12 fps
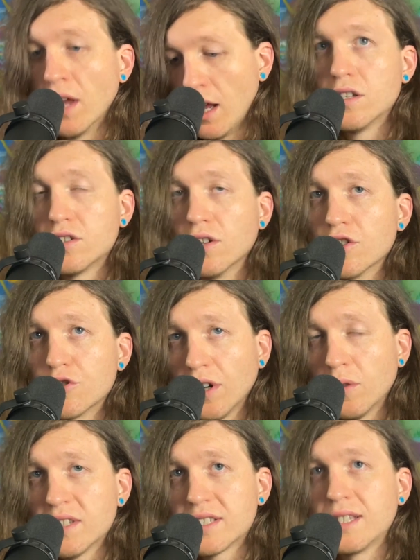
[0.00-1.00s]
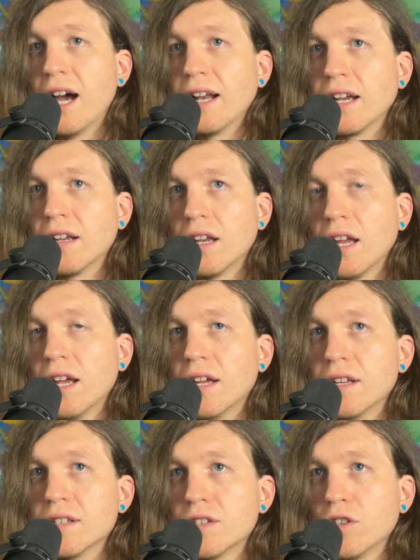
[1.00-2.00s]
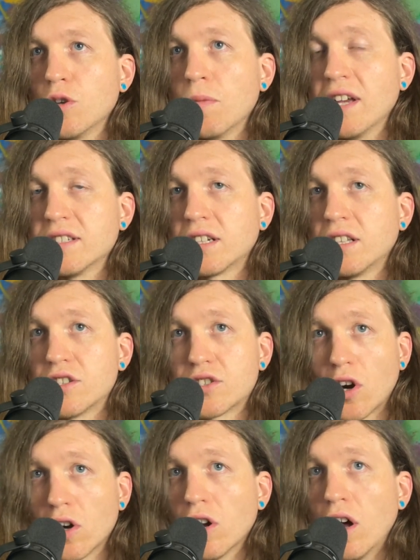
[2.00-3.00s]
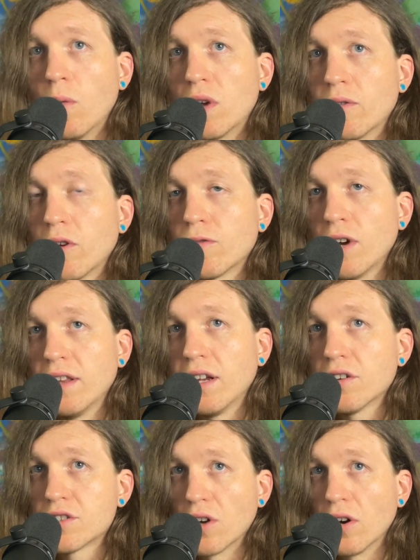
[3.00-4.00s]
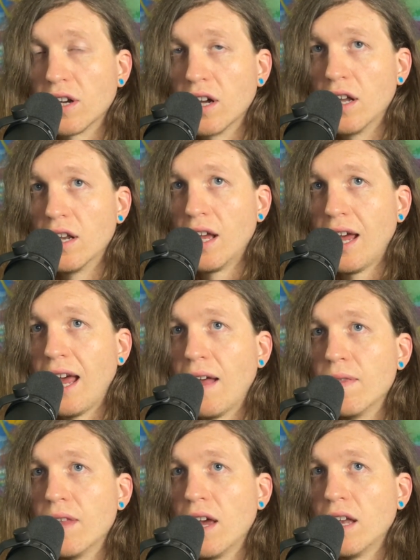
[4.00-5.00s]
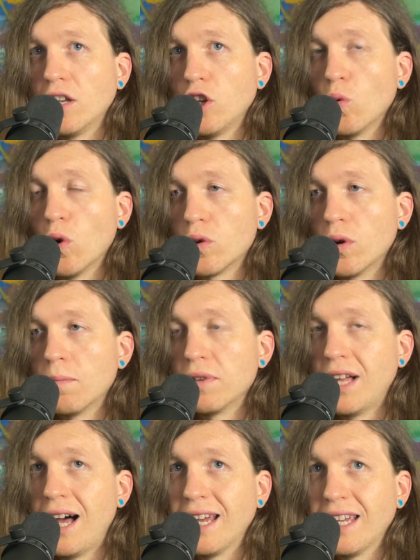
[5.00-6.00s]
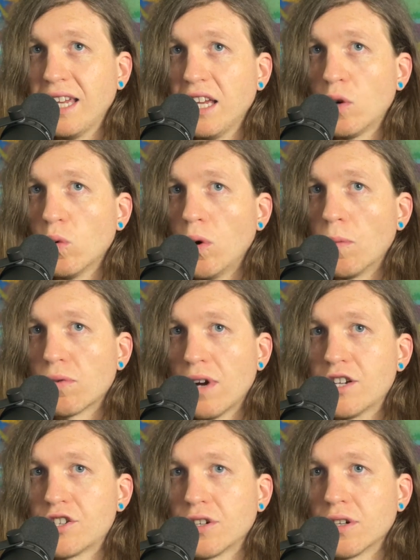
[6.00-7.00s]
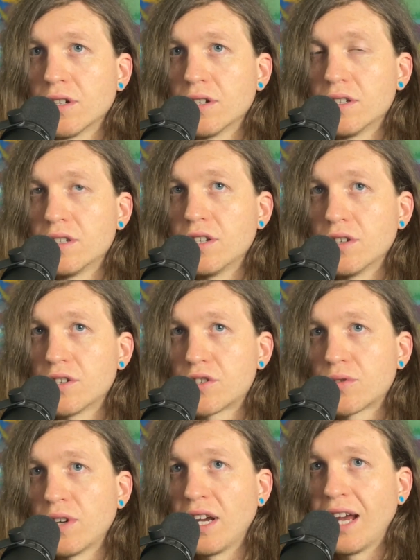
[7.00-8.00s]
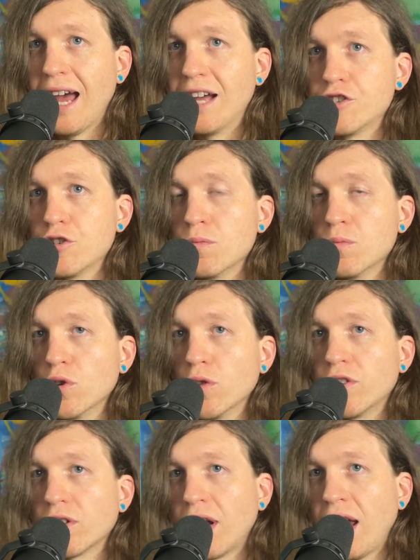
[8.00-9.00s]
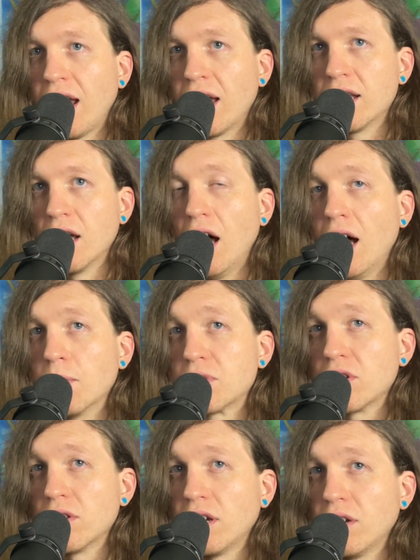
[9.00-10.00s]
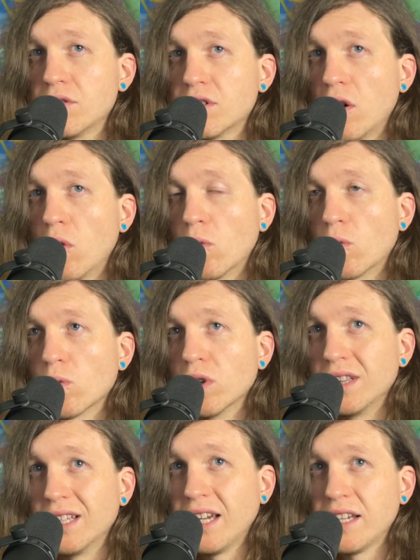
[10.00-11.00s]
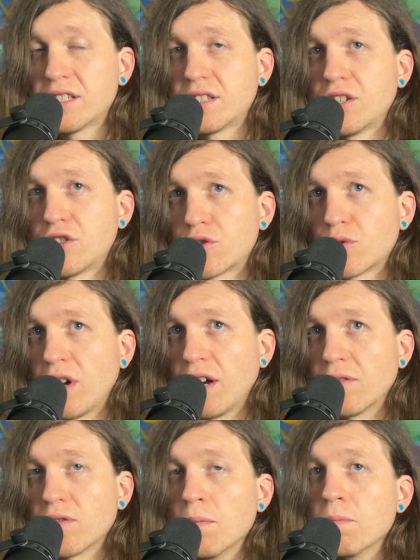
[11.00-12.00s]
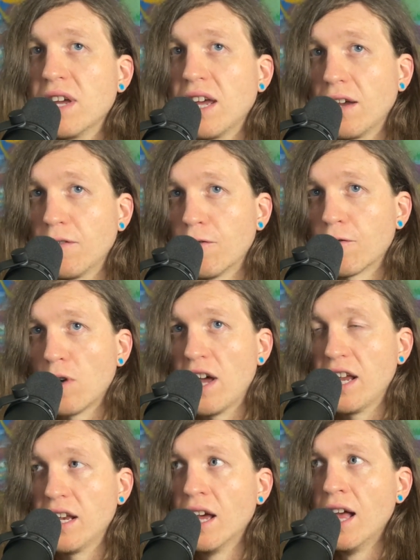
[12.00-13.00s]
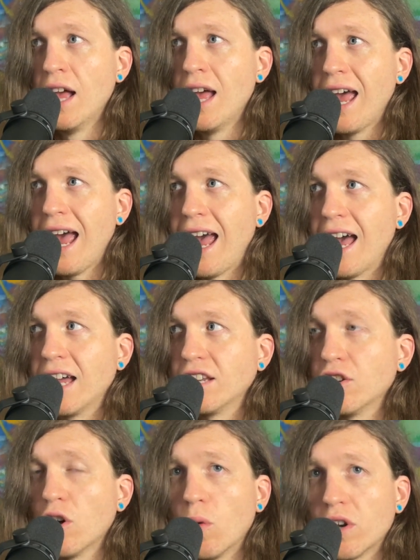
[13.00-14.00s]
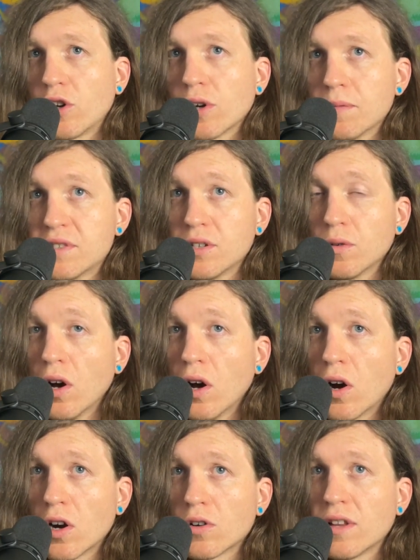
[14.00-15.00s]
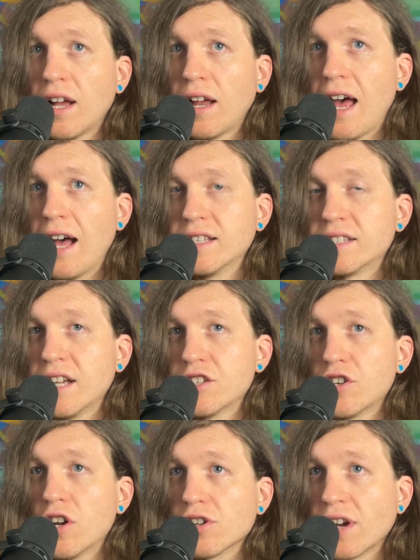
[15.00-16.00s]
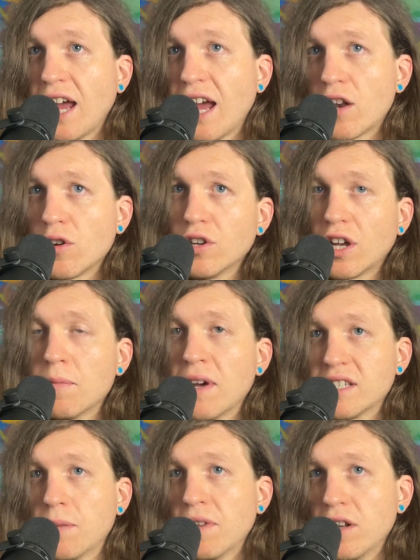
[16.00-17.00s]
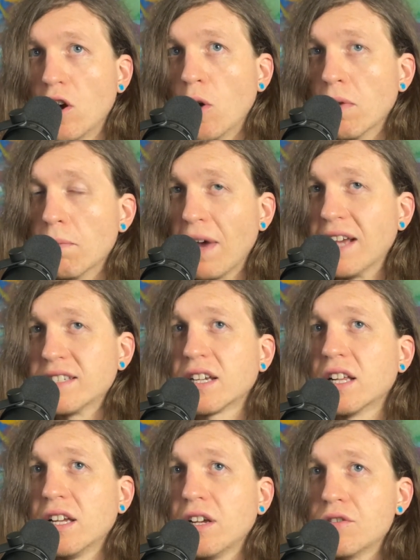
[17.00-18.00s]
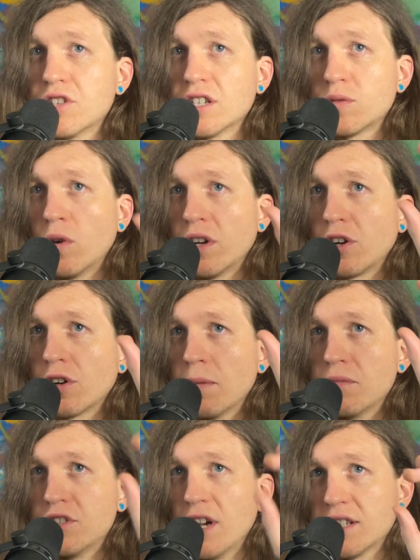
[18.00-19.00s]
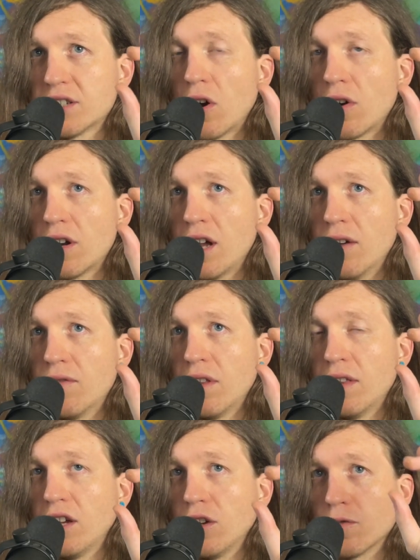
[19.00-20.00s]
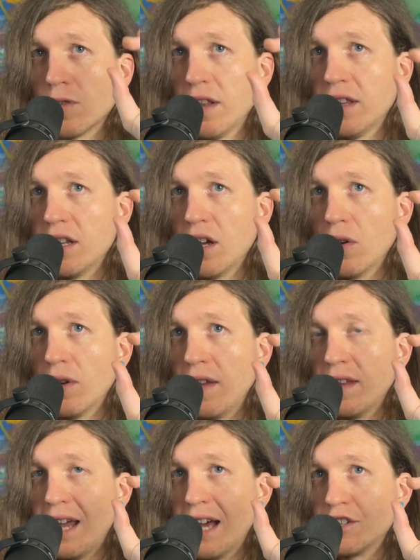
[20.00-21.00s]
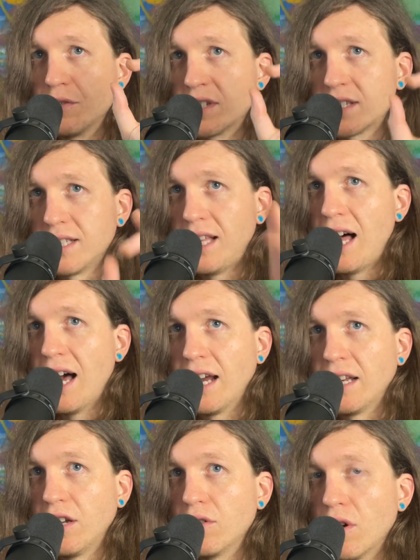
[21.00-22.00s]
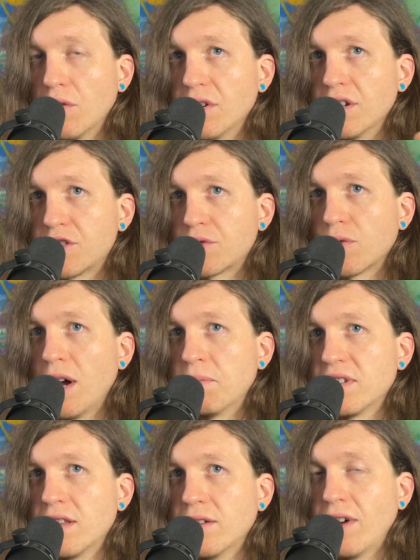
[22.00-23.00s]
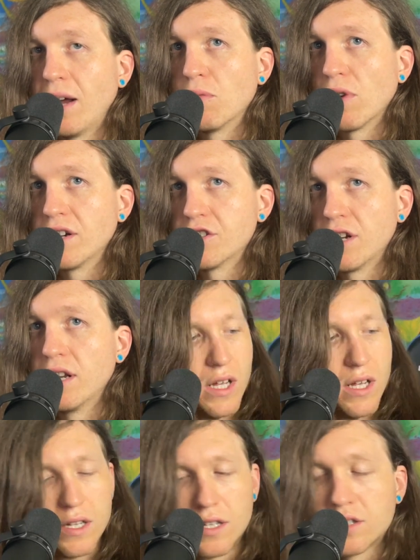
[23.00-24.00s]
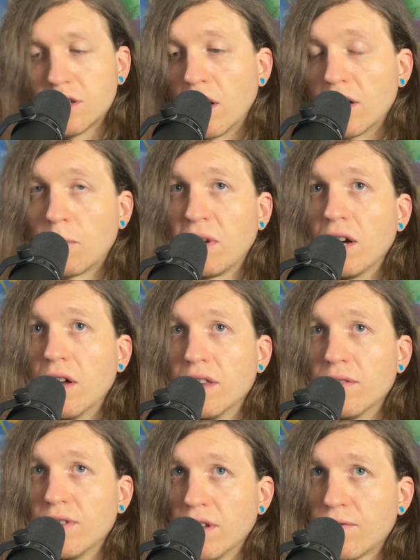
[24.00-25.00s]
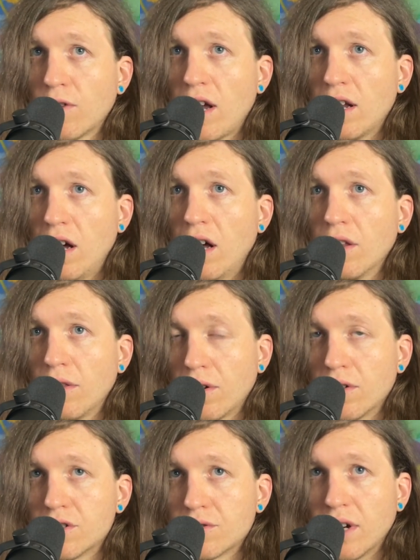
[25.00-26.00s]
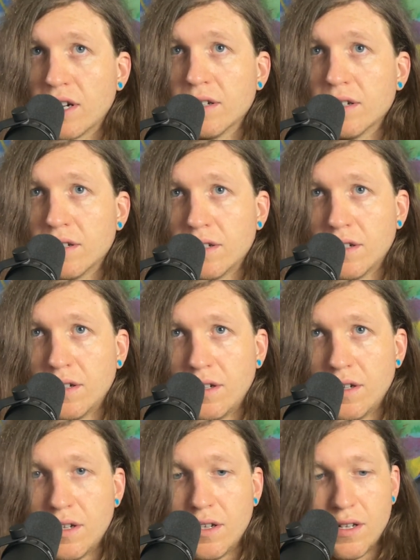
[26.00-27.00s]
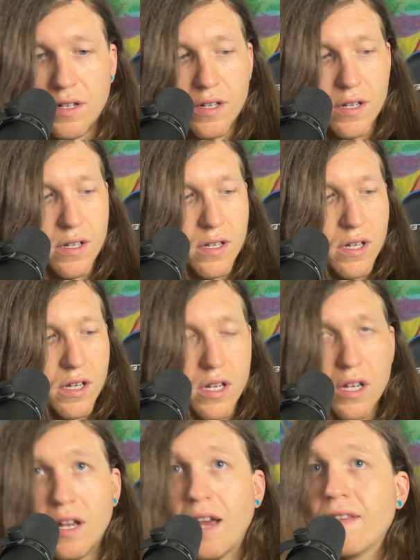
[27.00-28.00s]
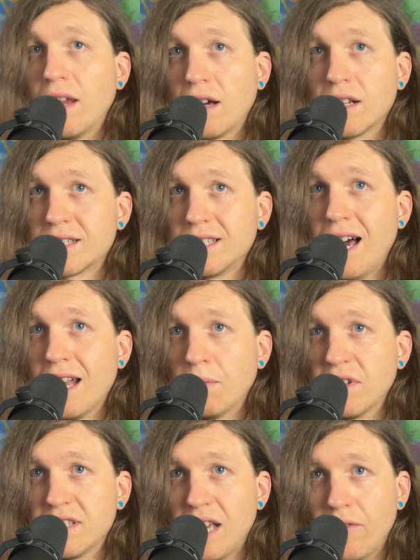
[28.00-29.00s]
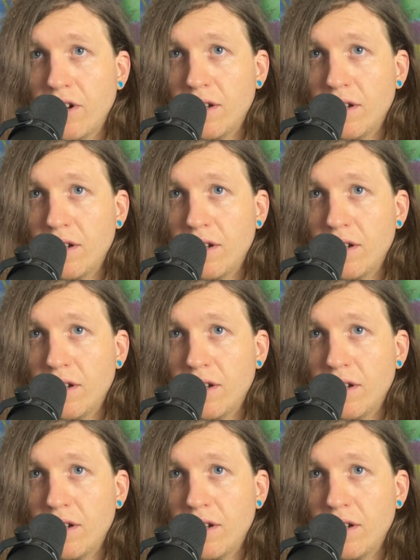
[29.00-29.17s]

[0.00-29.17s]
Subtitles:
So the trick with sliding is you basically start on whatever fret that you're starting on, and then you want to apply equal pressure to the string as you move your hand up so that you don't release the string from being fretted. And you don't want to grip too hard or that adds tension on your hand or you can mess up the note, but basically you just want to grip just hard enough that you fret the note, and then as you slide, you don't disrupt the vibration. So I'm going to be on the 5th fret on the 3rd string, and then I'm going to slide up to 7.